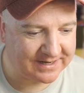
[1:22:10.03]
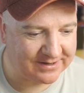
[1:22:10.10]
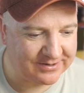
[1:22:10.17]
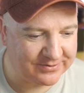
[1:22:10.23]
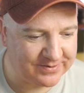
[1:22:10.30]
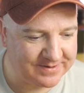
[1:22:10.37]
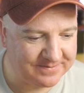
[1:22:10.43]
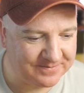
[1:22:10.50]
how you
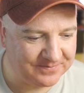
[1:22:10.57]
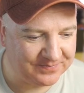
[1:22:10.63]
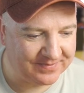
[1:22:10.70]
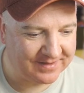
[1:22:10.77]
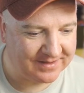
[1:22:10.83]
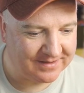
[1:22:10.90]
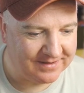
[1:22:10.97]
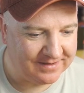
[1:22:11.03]
doing?
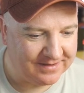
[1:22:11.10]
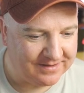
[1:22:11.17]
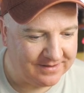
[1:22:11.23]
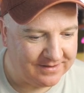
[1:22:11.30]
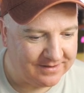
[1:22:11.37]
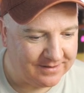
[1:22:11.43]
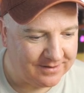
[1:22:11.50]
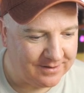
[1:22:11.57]

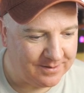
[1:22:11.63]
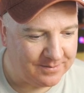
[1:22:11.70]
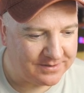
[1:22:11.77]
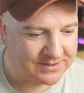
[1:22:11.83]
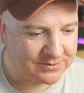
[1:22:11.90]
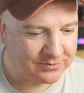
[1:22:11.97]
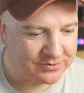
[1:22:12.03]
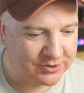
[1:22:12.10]
Um,
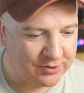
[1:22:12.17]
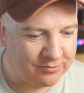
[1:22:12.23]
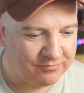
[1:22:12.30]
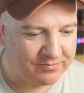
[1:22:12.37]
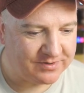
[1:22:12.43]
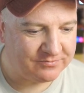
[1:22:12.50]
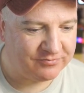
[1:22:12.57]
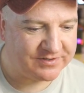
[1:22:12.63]
so do
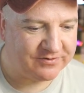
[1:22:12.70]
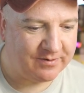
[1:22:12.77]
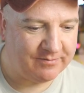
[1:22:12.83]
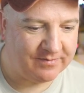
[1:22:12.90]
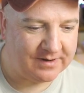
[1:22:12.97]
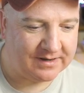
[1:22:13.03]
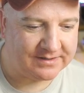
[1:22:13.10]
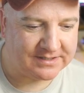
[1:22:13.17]
you
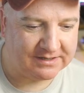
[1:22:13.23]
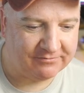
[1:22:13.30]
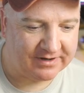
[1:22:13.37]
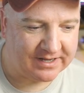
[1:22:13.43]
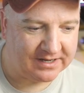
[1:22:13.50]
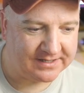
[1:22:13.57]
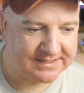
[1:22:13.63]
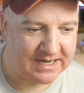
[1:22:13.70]
stream at a
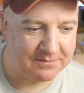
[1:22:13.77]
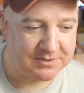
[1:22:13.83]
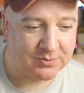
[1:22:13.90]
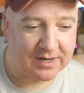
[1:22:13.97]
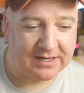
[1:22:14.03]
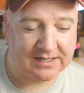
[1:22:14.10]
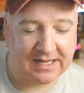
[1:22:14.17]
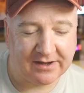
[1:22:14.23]
regular time? So
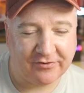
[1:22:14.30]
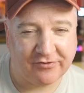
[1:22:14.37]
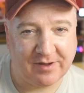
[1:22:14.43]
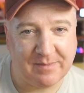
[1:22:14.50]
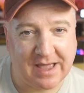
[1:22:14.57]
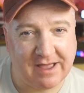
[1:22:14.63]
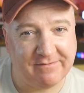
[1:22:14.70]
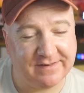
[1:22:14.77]
I live
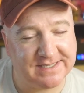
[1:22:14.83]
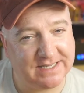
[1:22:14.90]
stream every